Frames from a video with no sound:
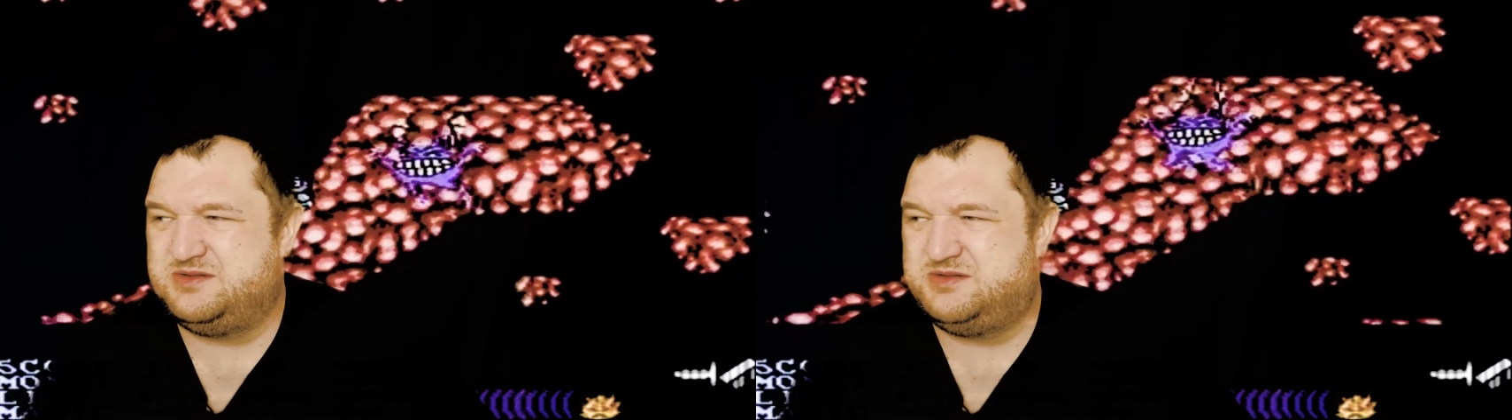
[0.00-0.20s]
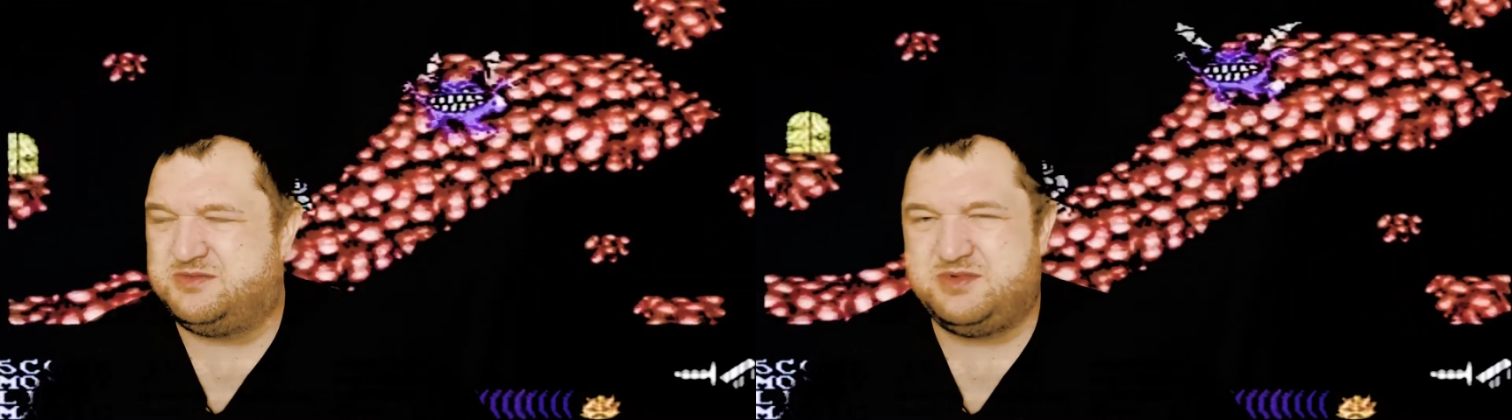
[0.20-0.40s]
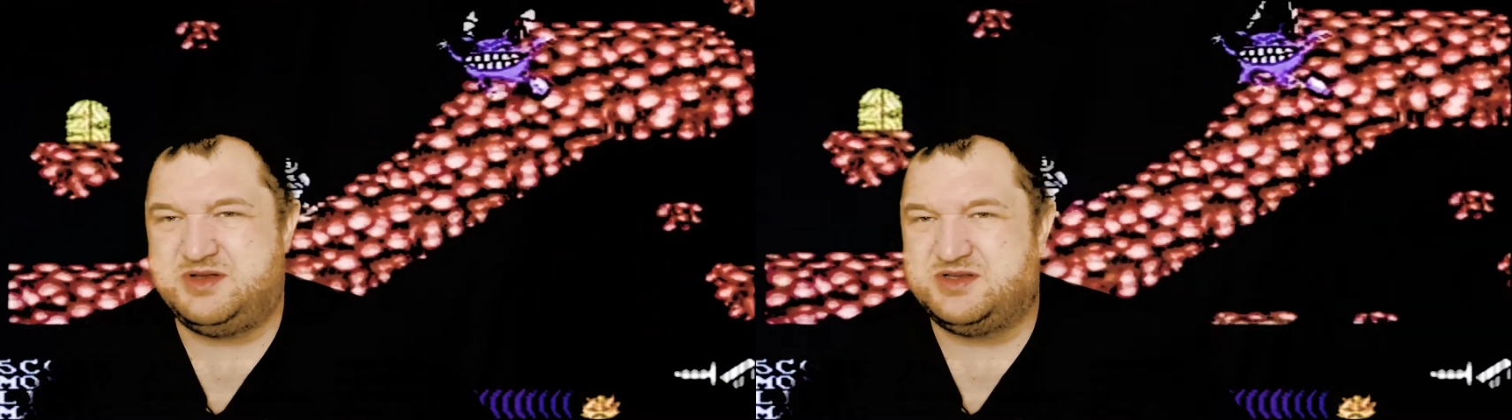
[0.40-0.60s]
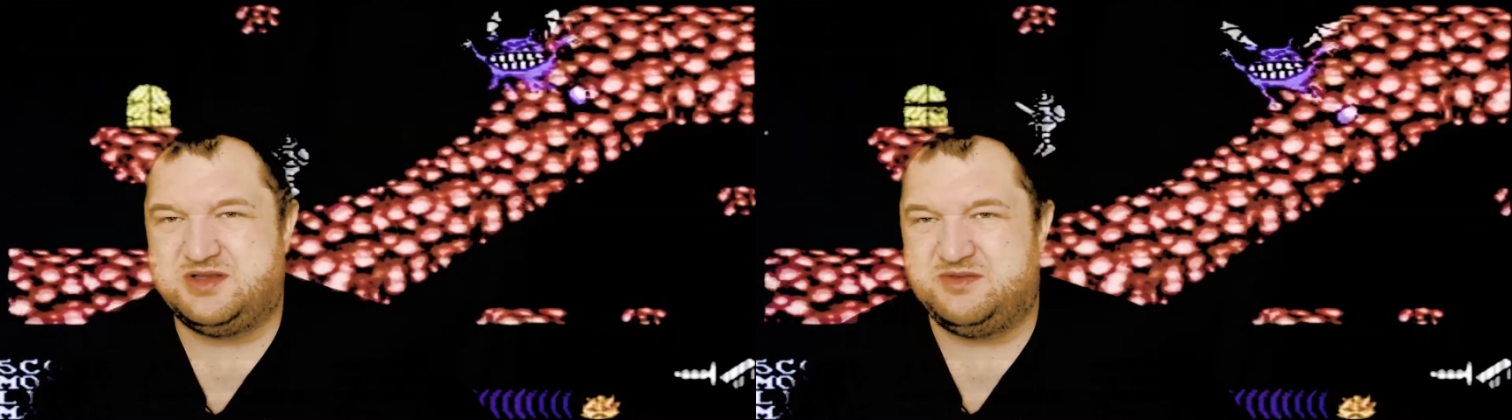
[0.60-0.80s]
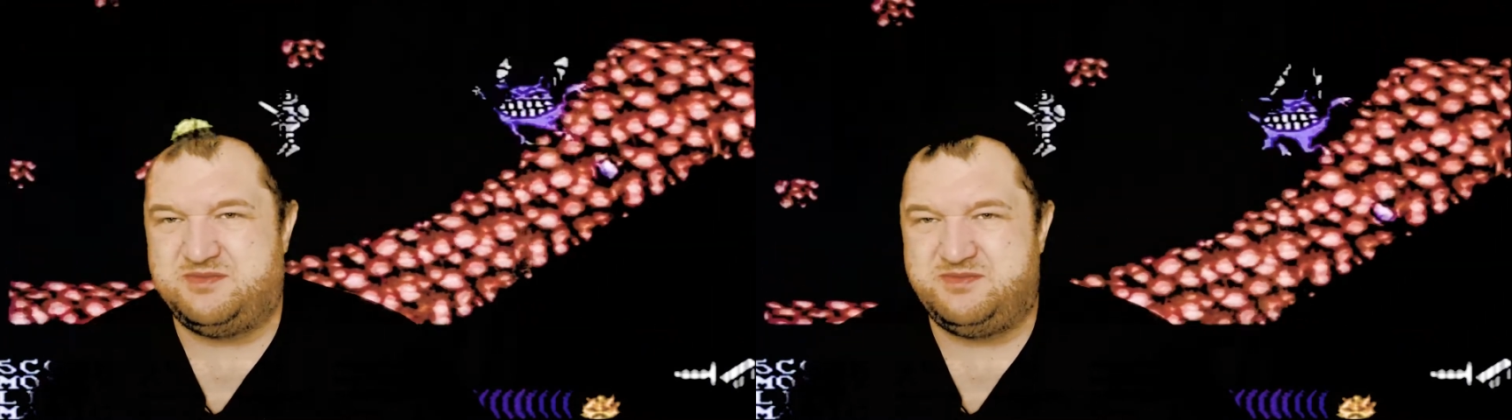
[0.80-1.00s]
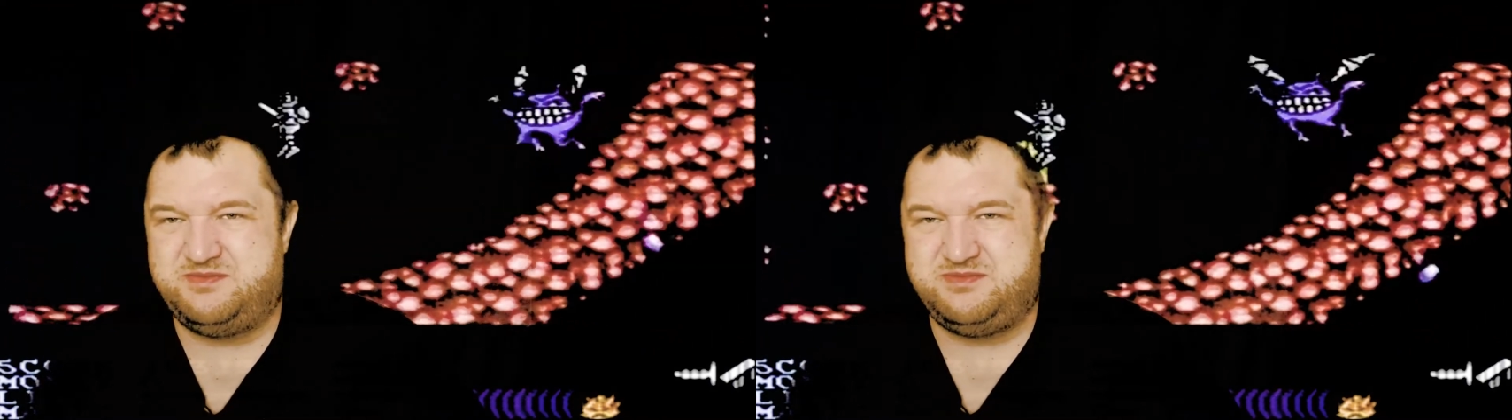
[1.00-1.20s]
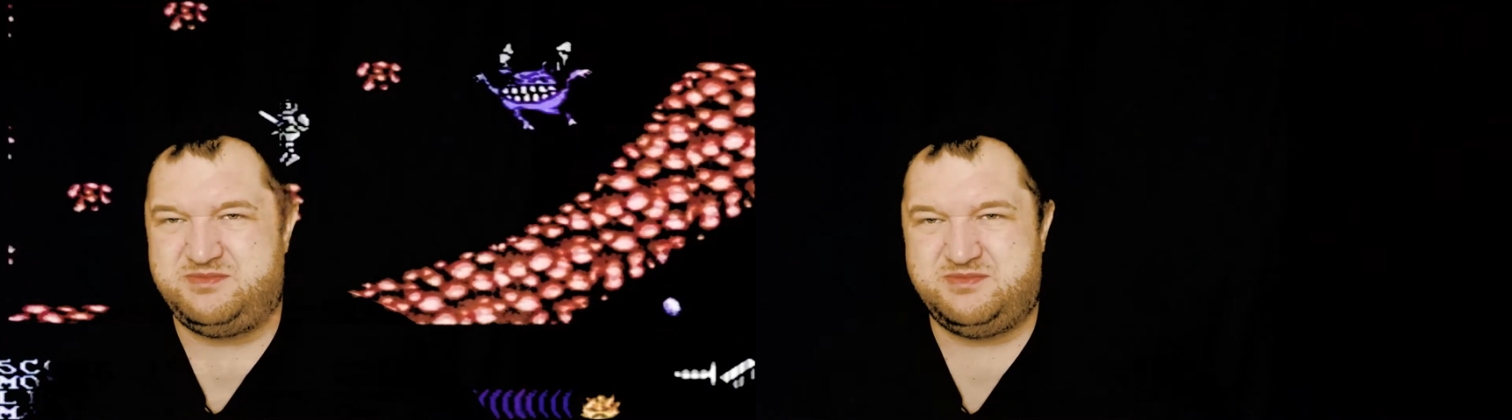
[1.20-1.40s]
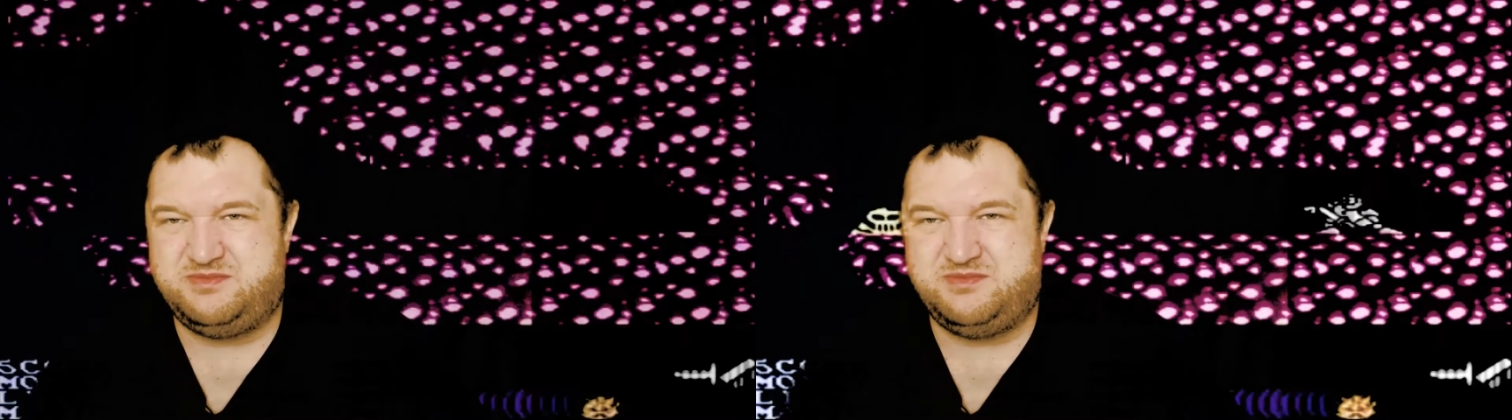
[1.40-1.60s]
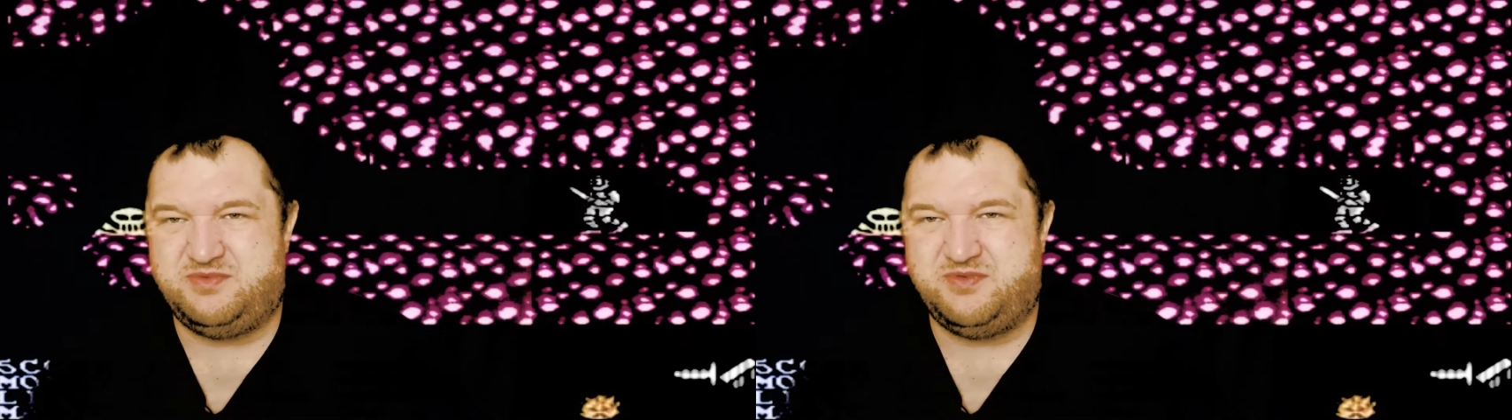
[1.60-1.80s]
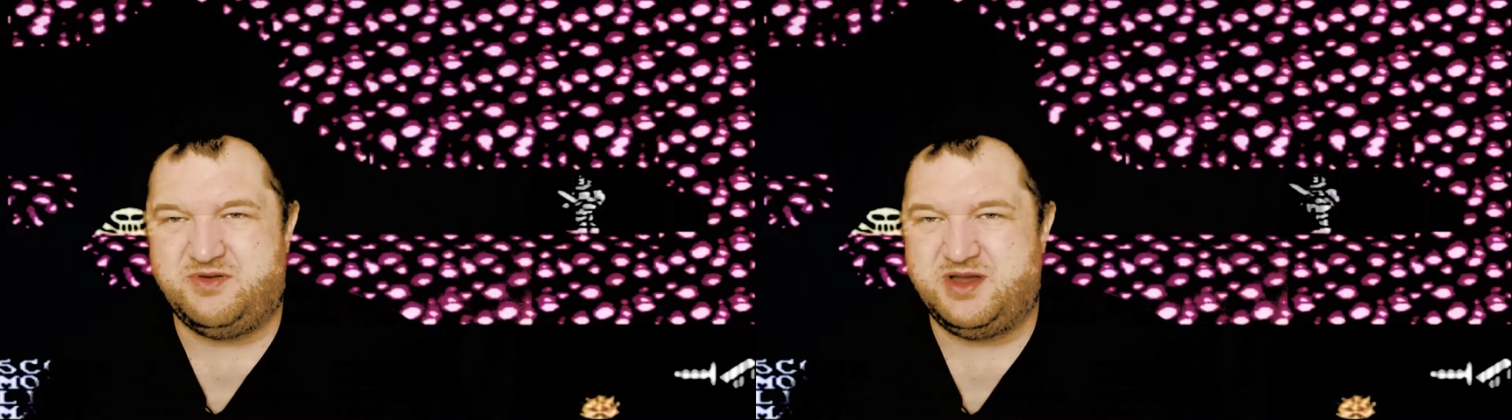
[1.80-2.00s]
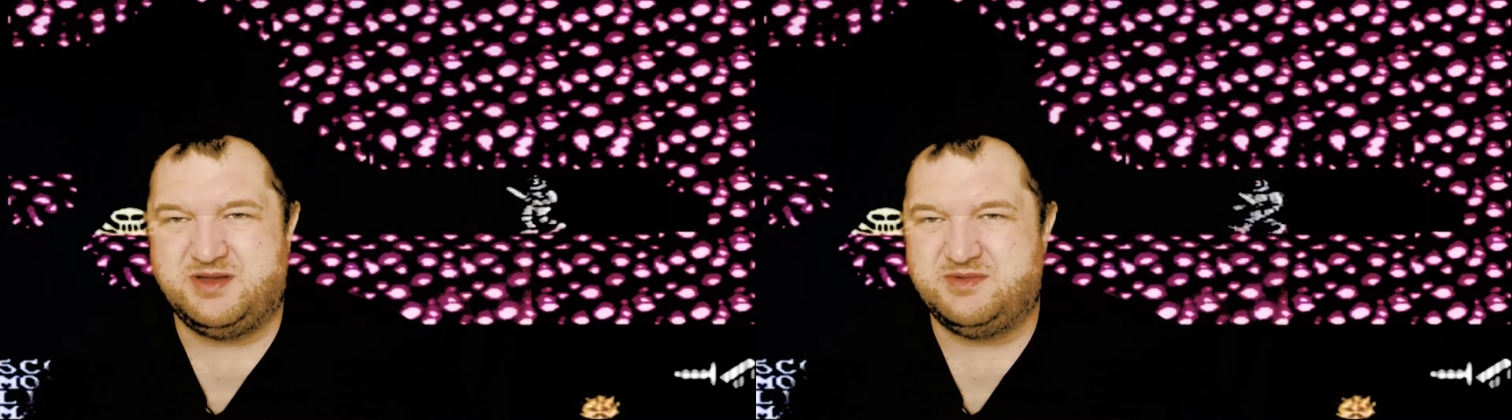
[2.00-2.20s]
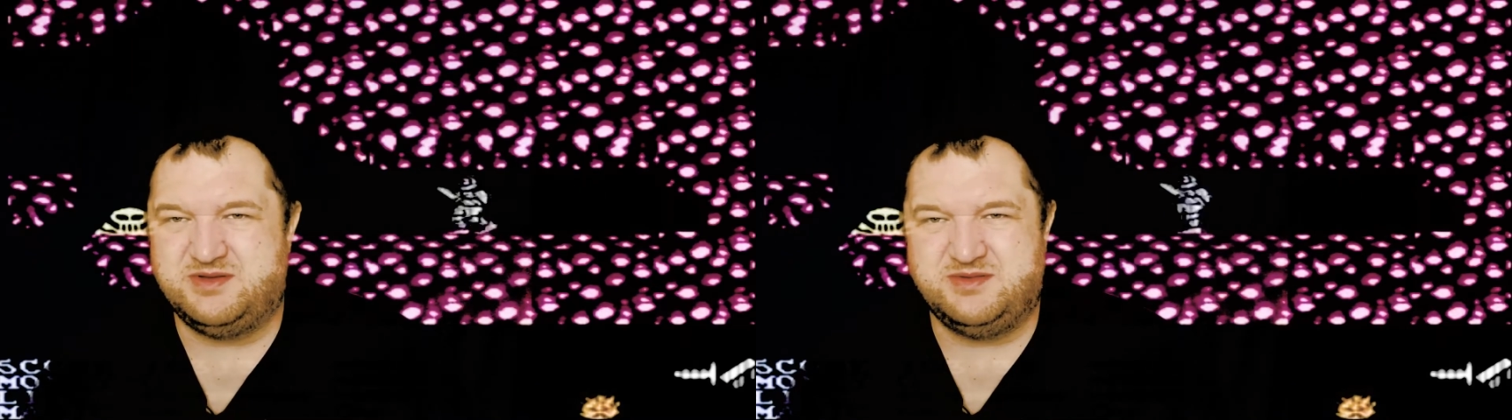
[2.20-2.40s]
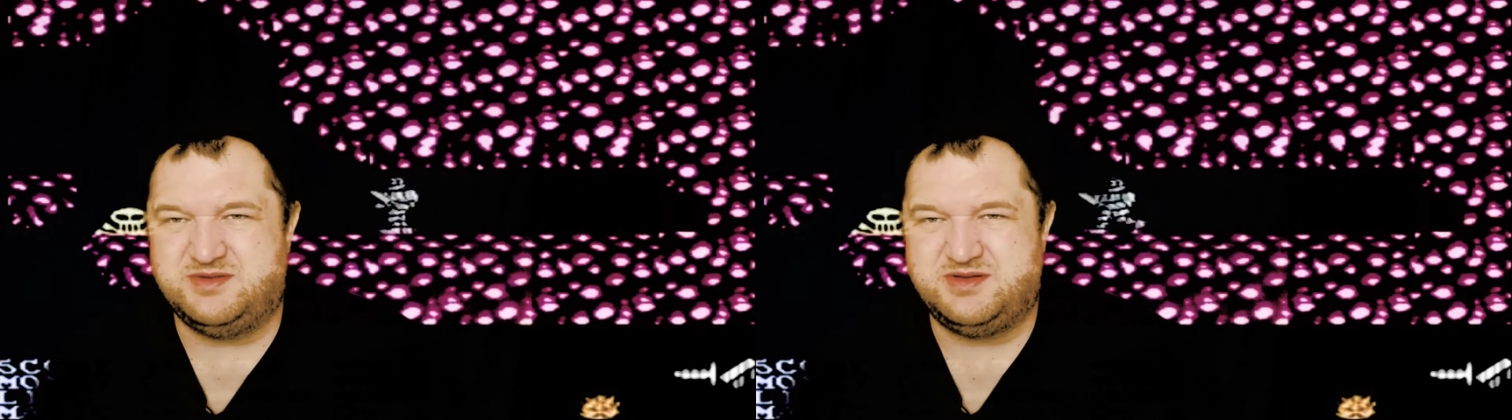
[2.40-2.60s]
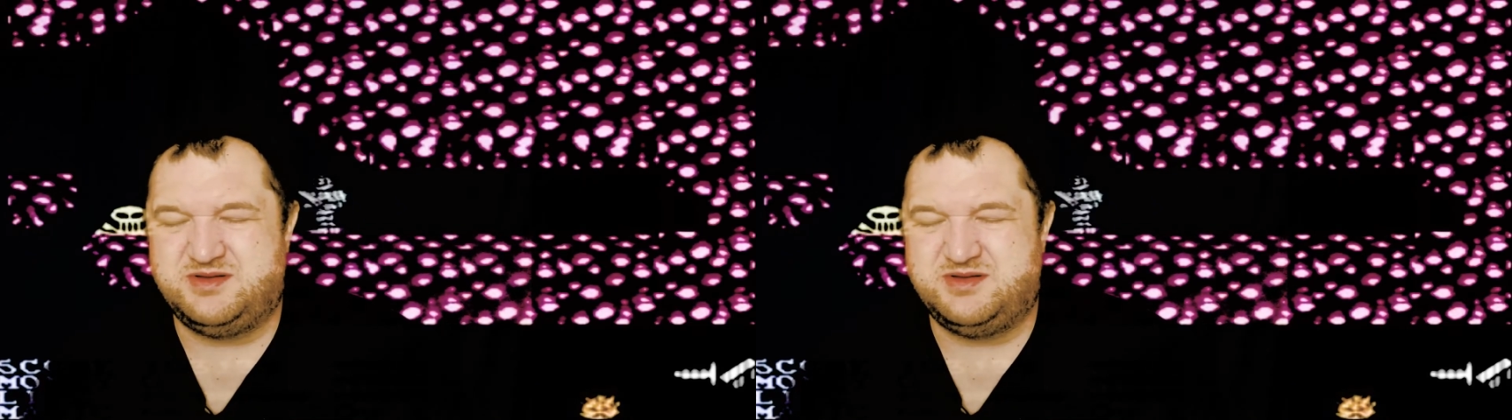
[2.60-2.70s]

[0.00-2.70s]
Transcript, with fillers: the worst of the three. And